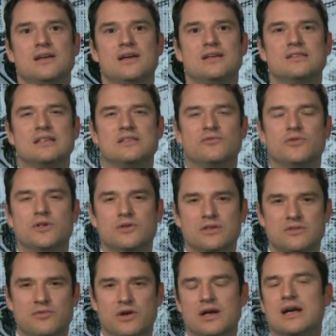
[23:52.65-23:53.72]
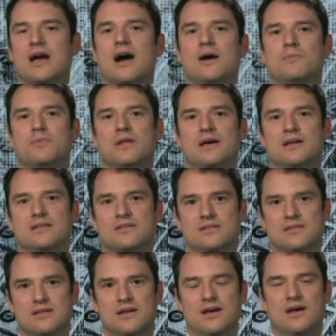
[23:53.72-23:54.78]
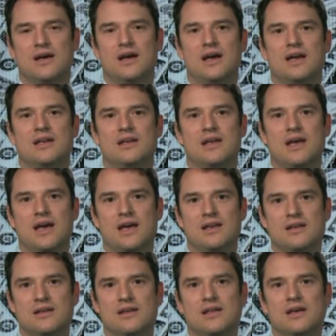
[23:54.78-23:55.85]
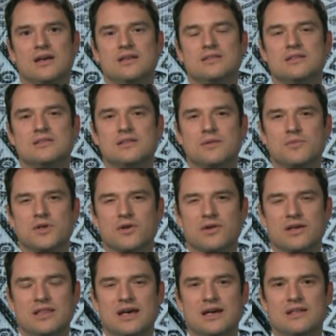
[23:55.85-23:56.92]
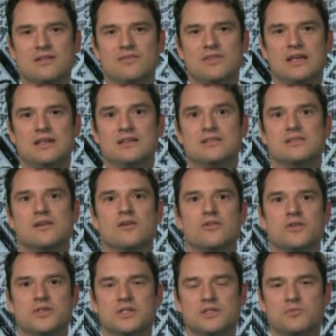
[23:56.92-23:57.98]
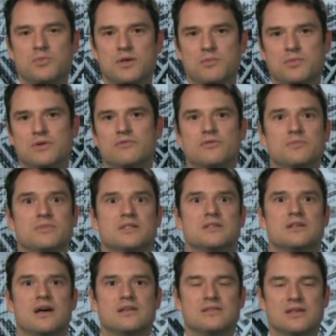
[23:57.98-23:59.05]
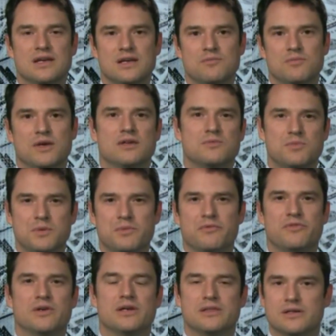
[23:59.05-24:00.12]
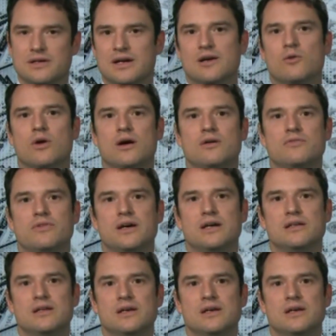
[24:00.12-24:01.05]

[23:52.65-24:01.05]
is it's viewed as very complex, and to some degree that discourages people from discussing it because people feel like they're not qualified.